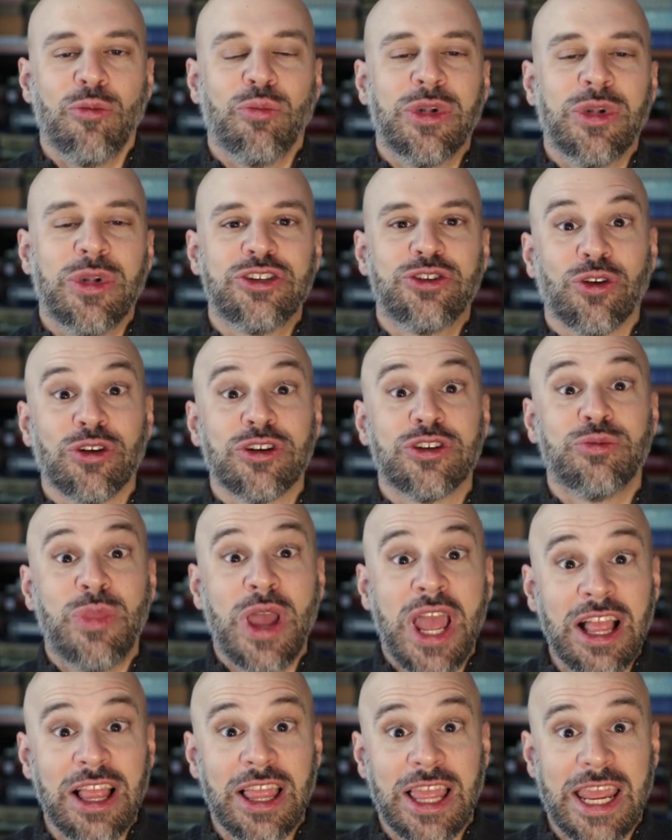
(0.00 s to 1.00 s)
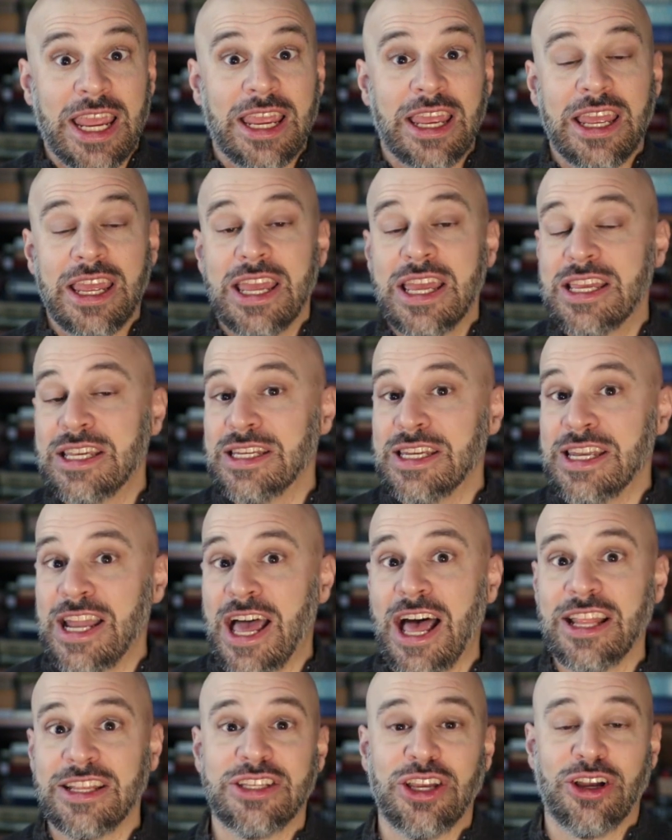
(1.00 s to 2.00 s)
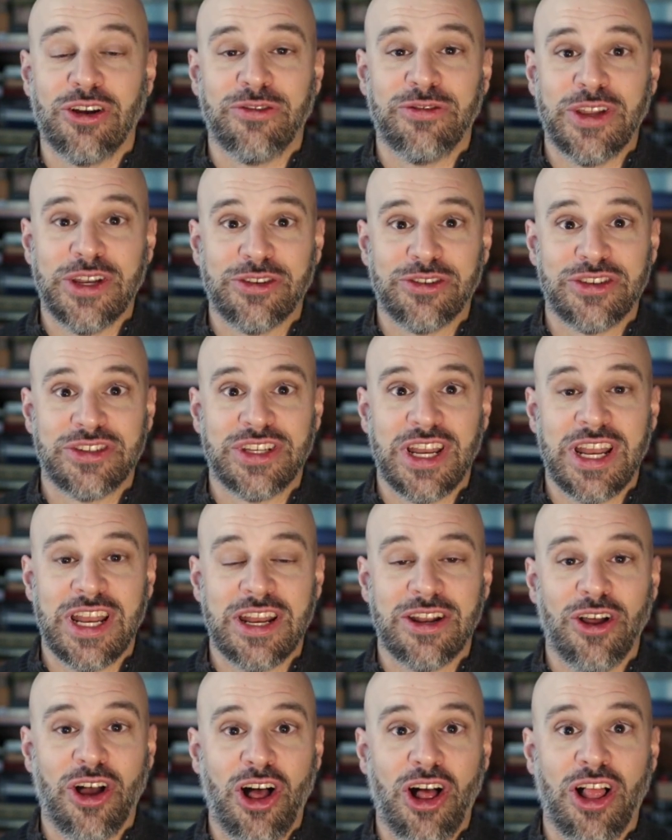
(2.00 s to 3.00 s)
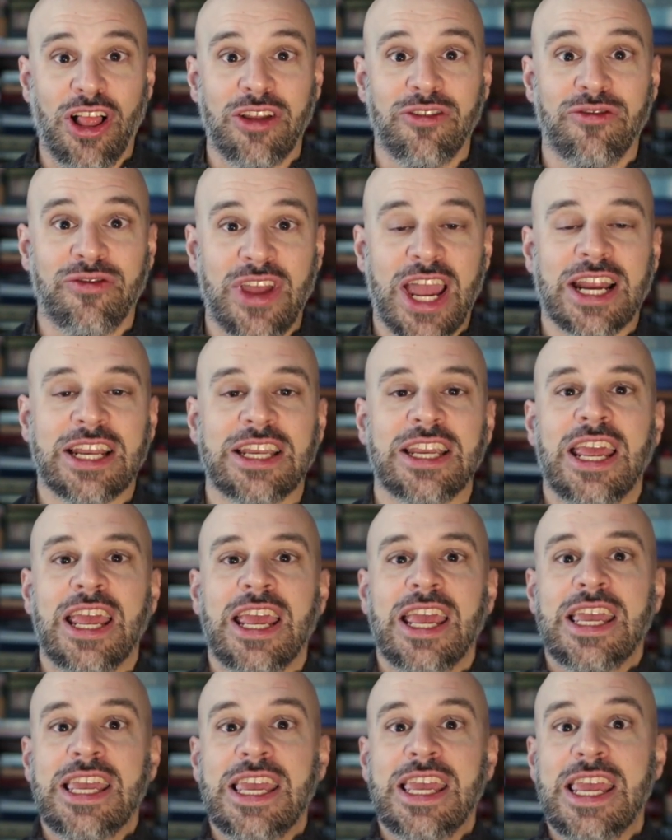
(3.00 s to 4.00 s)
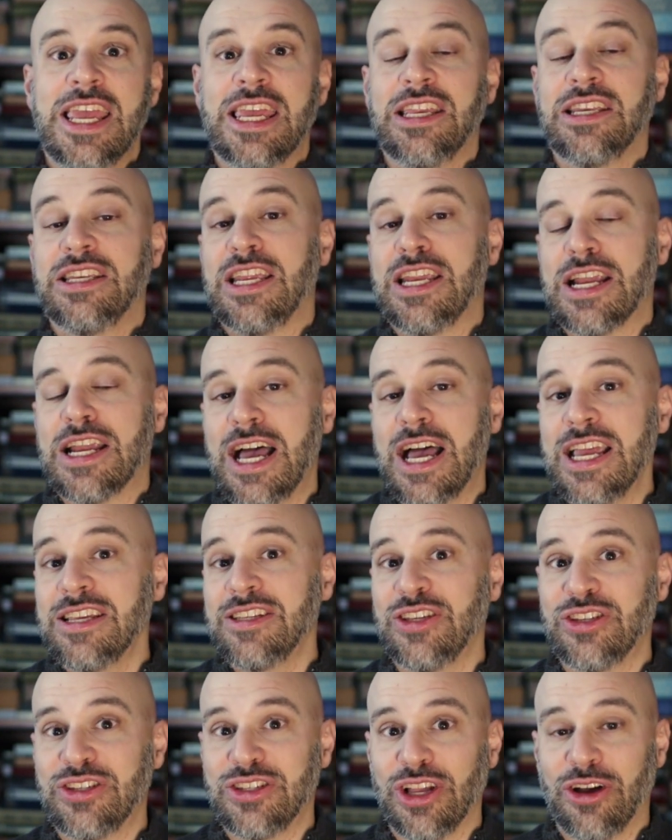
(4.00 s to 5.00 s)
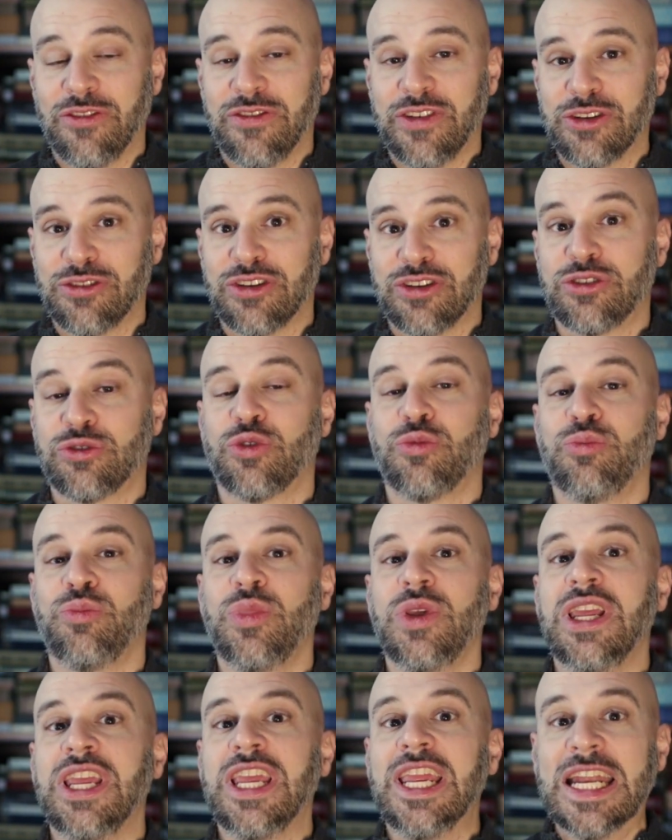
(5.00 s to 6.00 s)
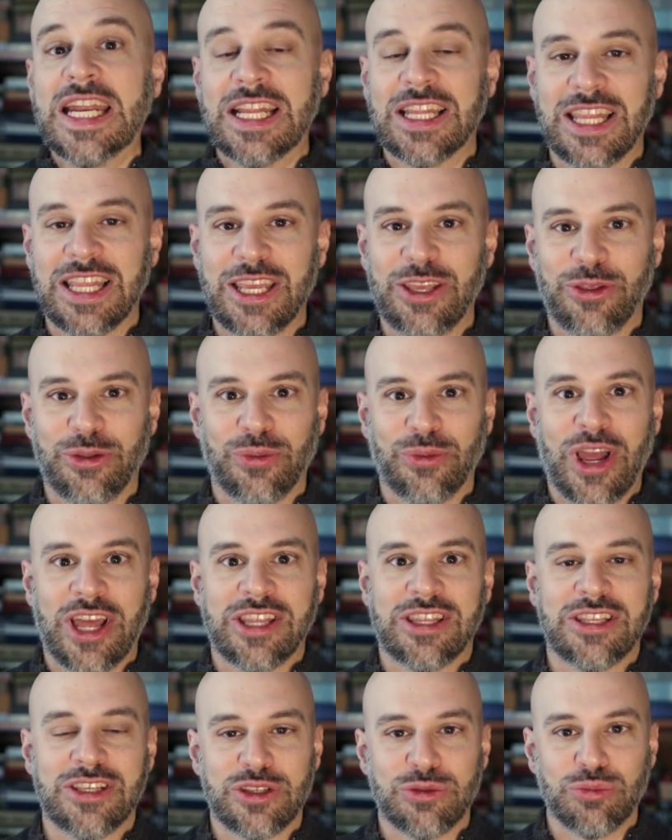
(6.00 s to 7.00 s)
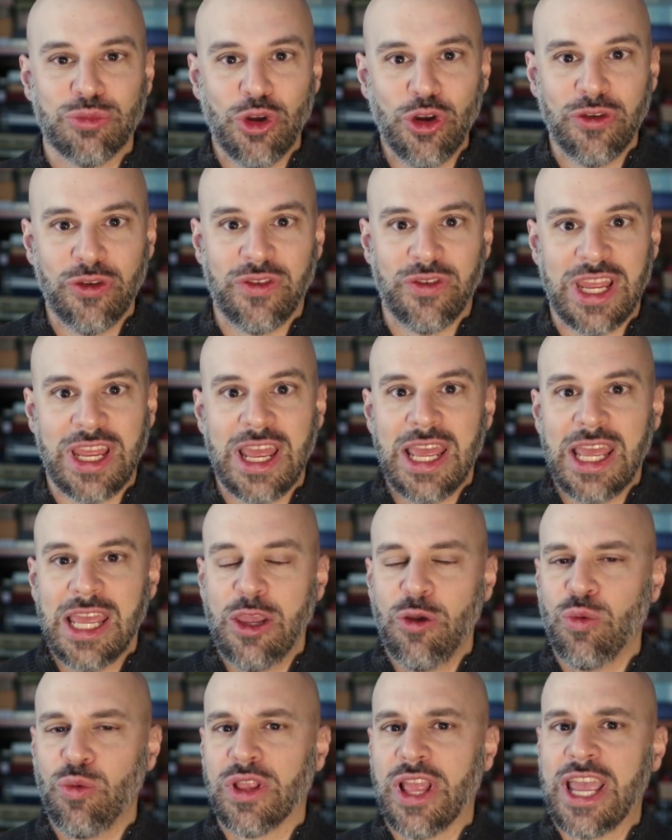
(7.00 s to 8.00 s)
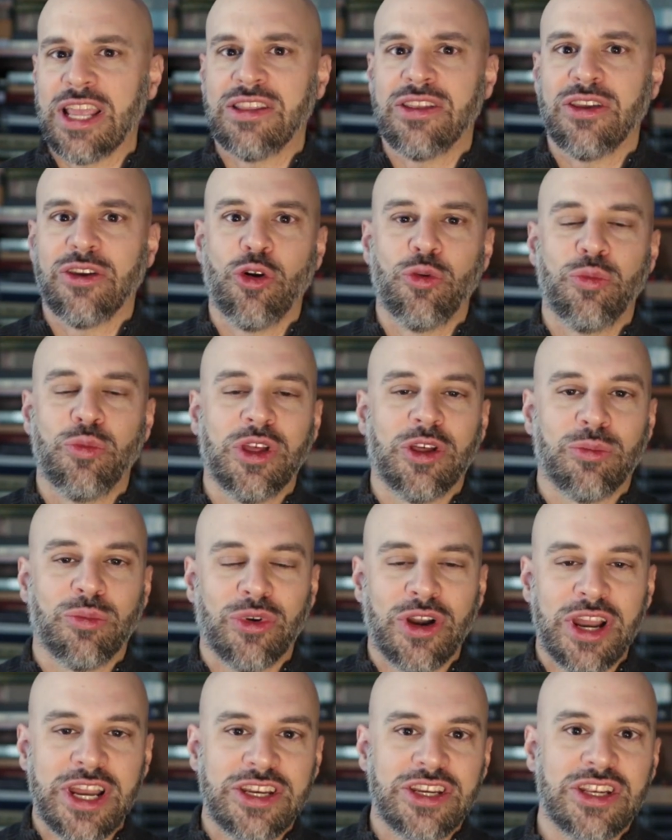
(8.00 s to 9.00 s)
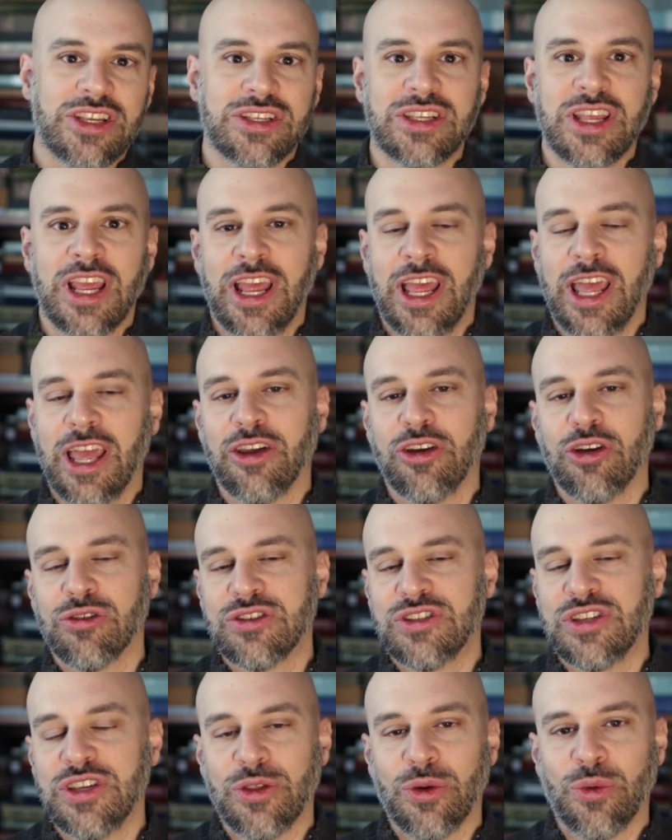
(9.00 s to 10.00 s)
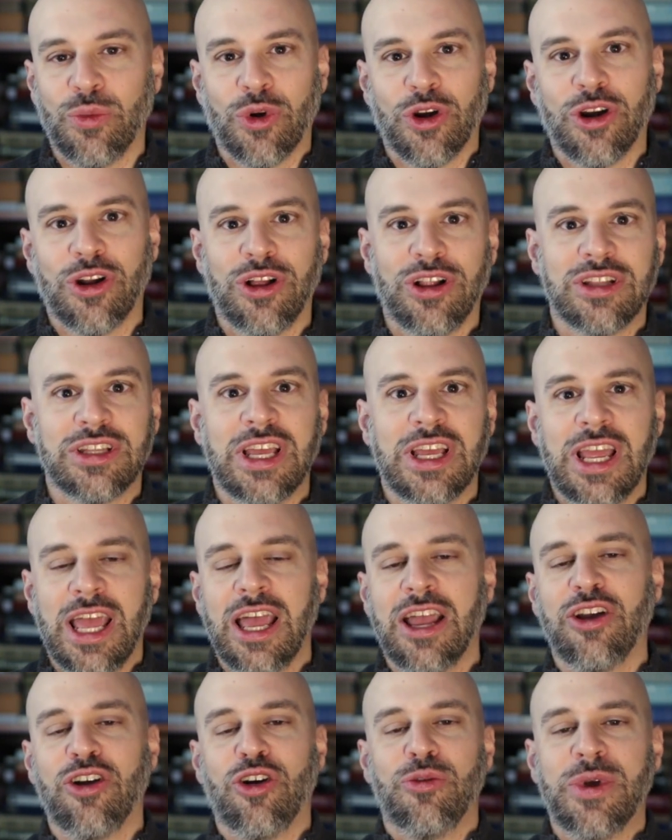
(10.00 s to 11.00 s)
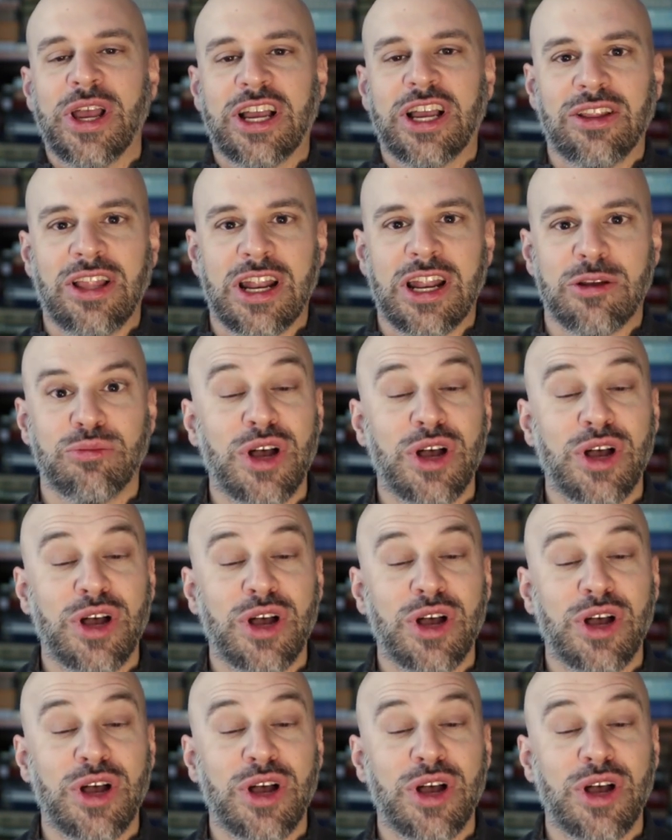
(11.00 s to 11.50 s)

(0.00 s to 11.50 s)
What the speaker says: But George Bailey is not self-interested at all. In fact, he denies his self-interest repeatedly throughout this movie. He would like to go build bridges and go see the world and go make a lot